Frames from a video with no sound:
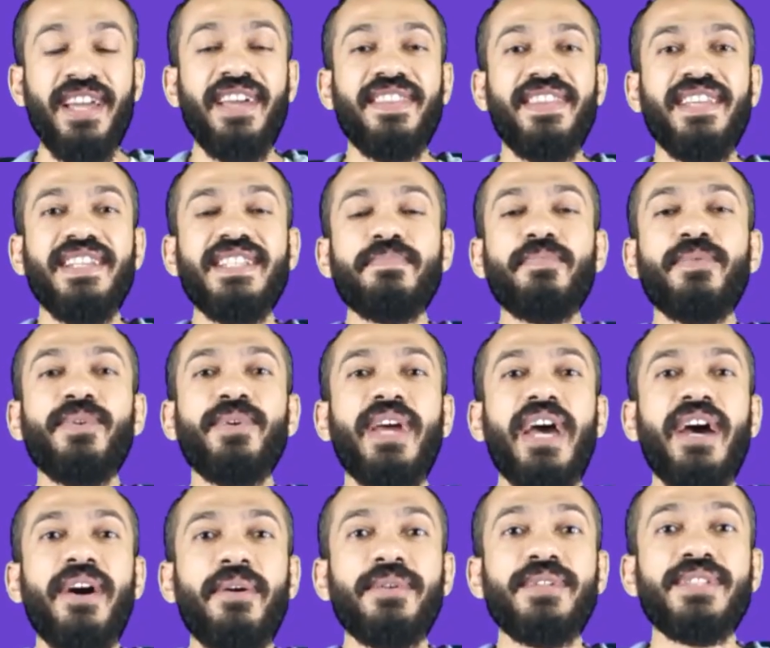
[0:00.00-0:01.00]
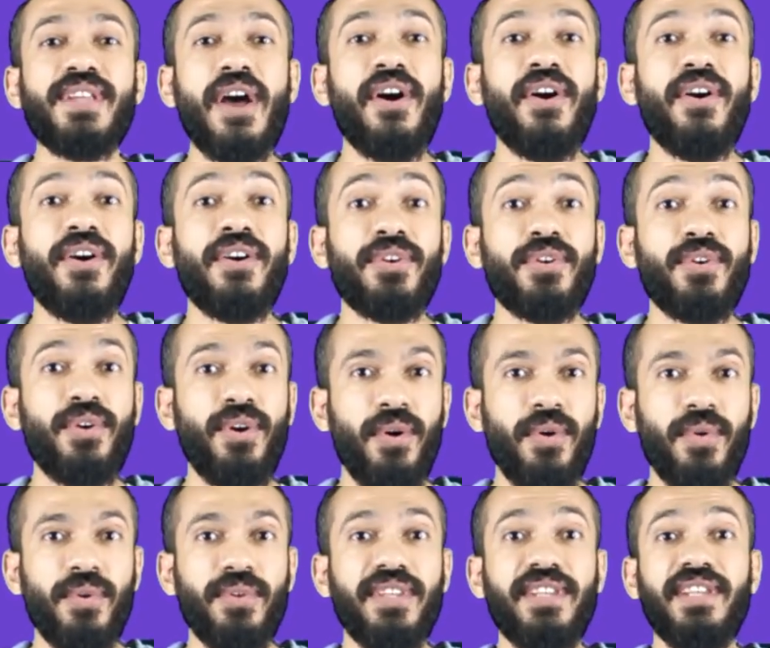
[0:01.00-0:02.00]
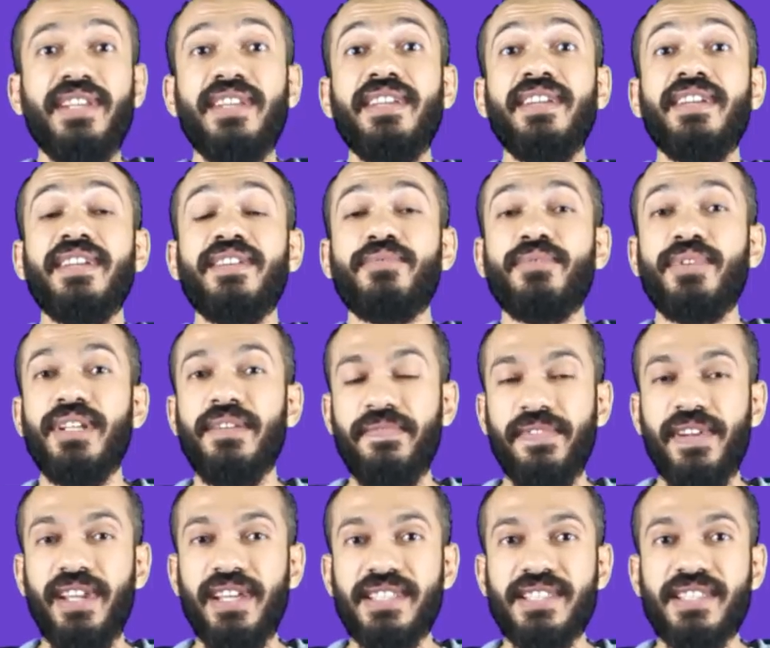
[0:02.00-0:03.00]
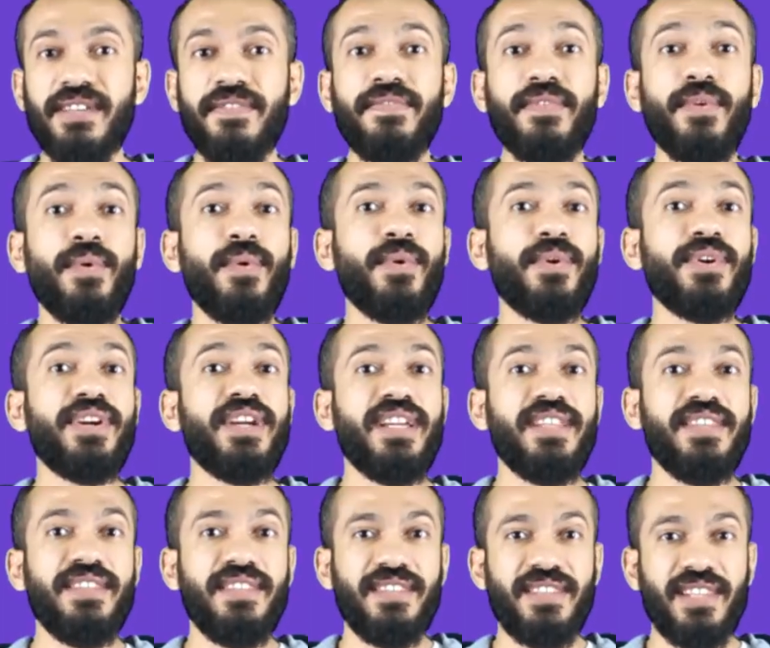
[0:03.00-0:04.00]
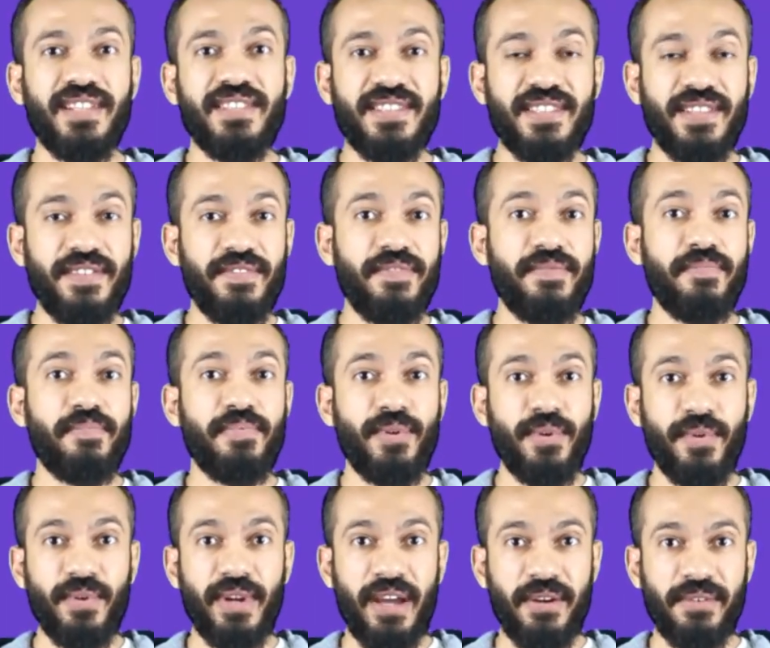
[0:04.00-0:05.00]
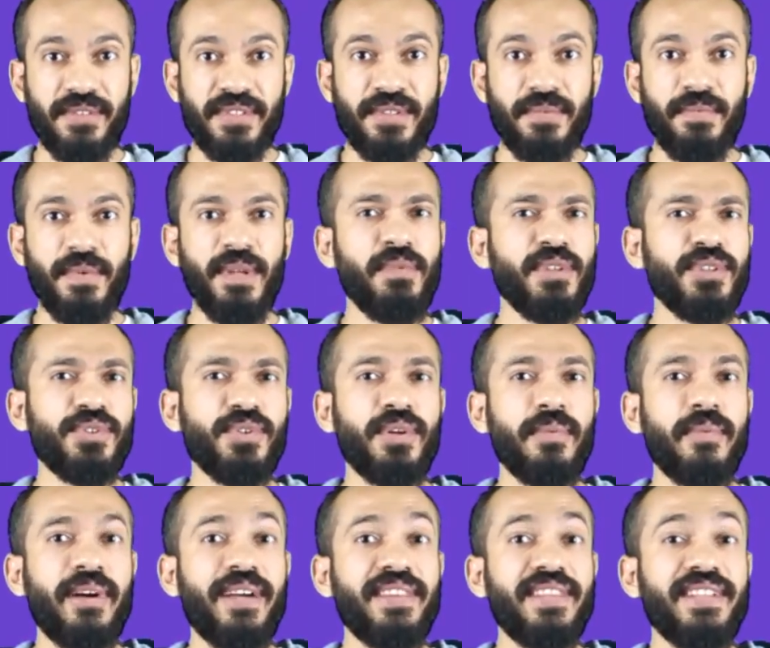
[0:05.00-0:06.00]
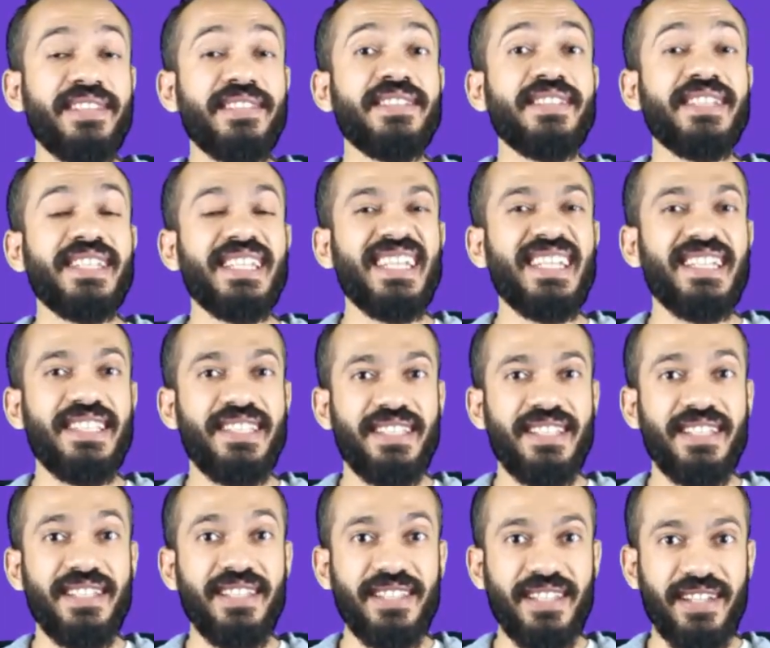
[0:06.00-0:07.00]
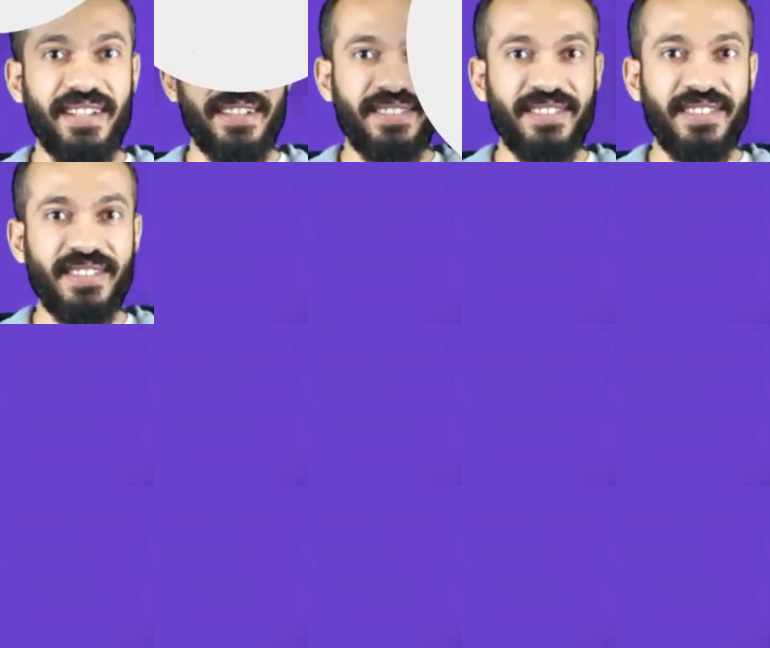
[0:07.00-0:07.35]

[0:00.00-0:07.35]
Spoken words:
These pronouns are called the reflexive or intensive pronouns. We will talk about it in details.